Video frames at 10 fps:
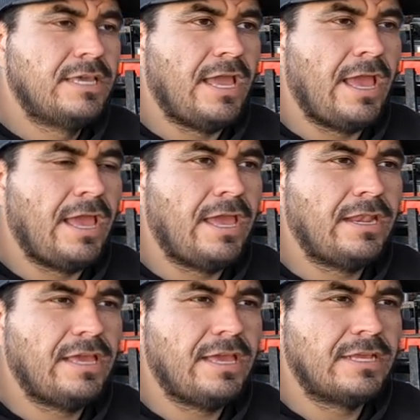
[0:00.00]

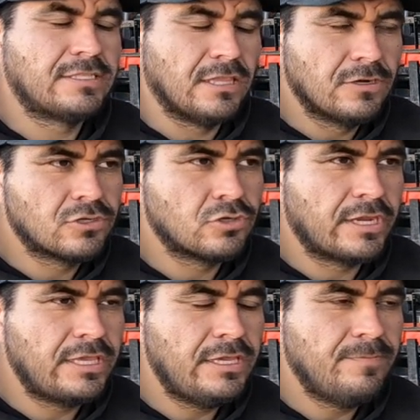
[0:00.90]
And it's a little
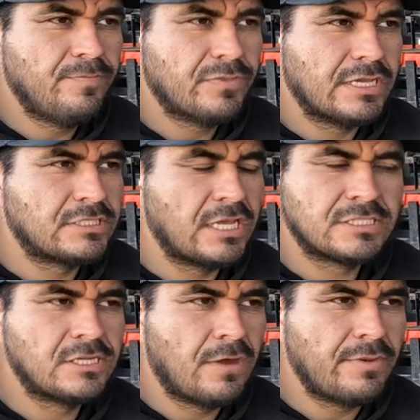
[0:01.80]
tricky. It's
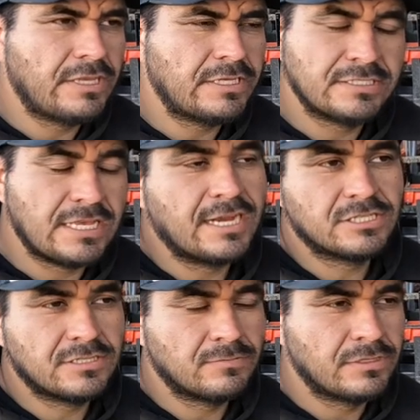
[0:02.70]
it's not big. It's
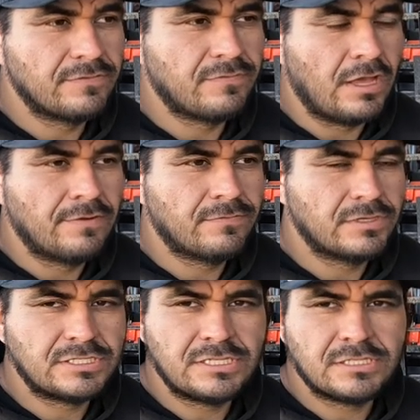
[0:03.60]
actually really fun for
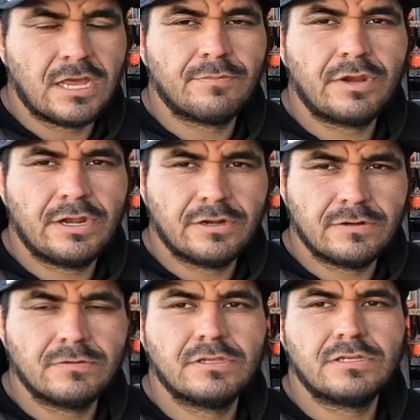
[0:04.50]
a seasoned operator
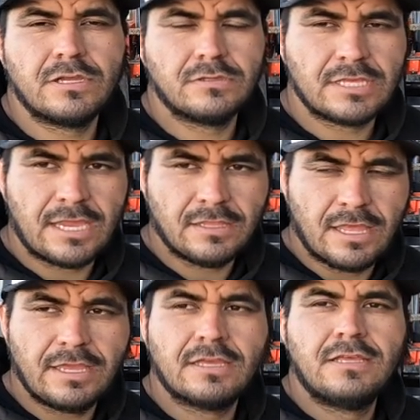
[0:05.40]
who really knows how to
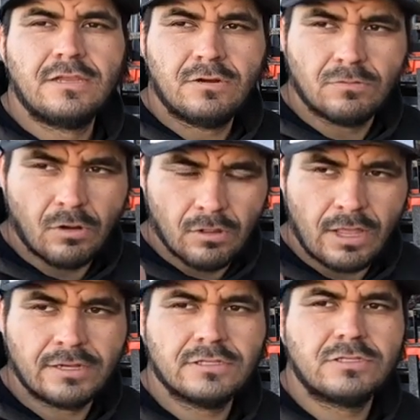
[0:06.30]
like roll
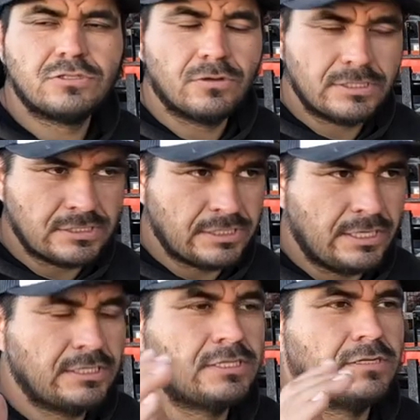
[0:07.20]
onto the
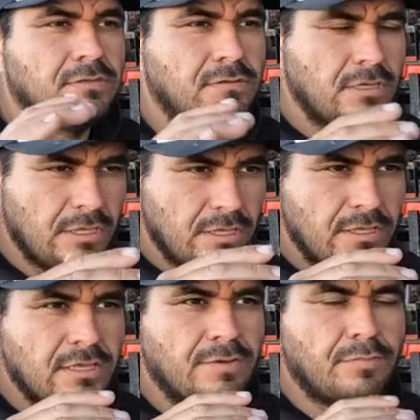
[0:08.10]
joysticks and
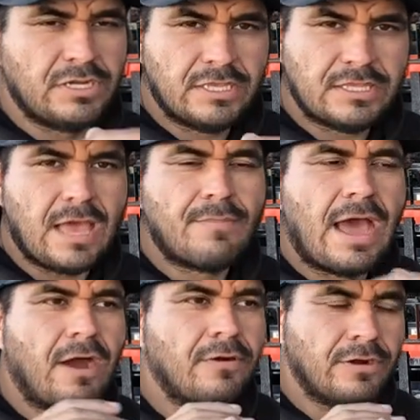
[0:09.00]
can predict that
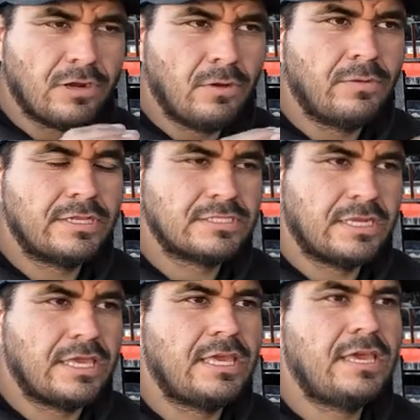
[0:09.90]
power, know when it's
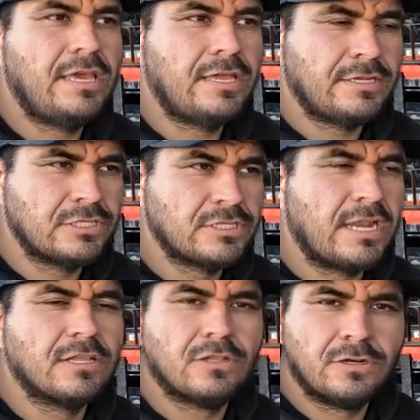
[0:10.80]
going to hit, and just
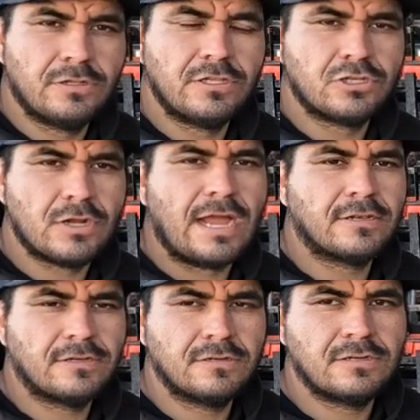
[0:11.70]
kind of learn the
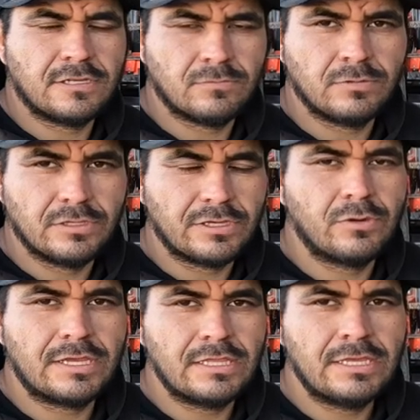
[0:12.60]
tractor really
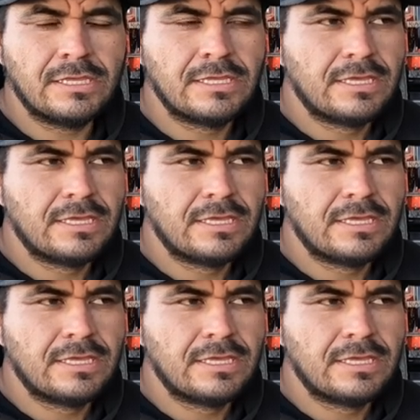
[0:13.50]
quickly.